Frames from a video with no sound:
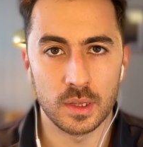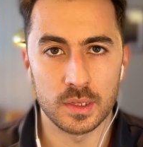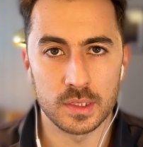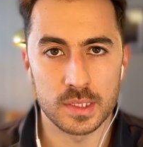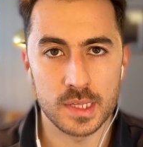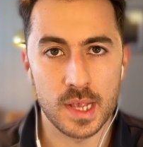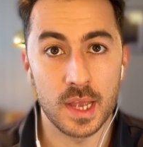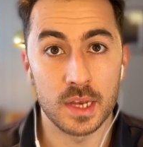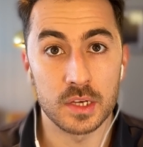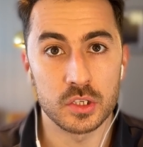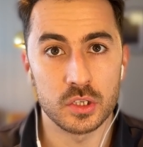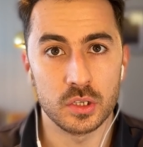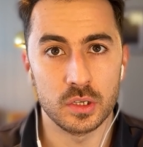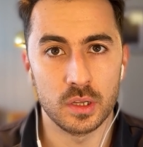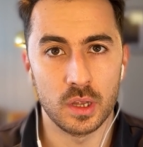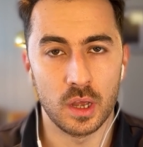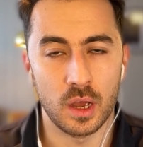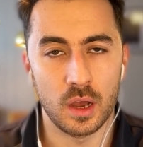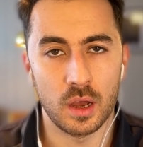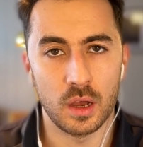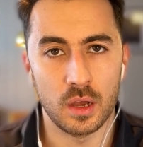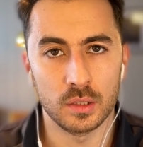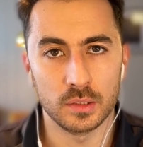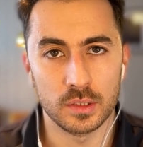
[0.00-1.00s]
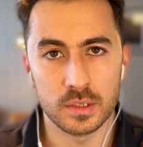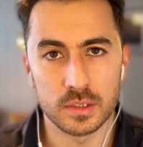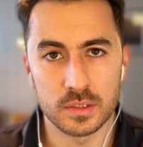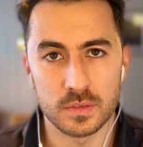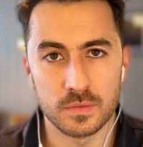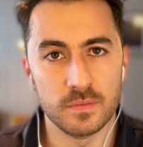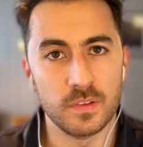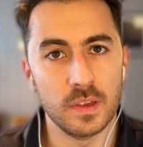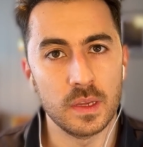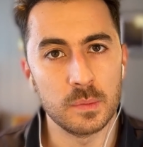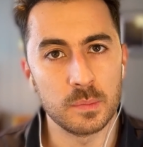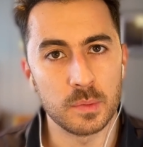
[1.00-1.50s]
it's actually hot and it's
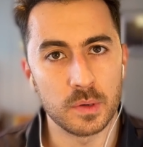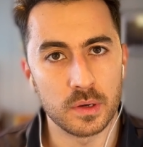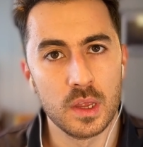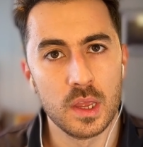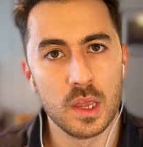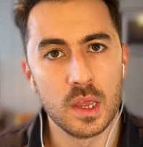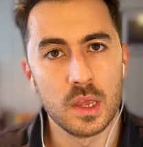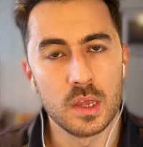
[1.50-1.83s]
vapor.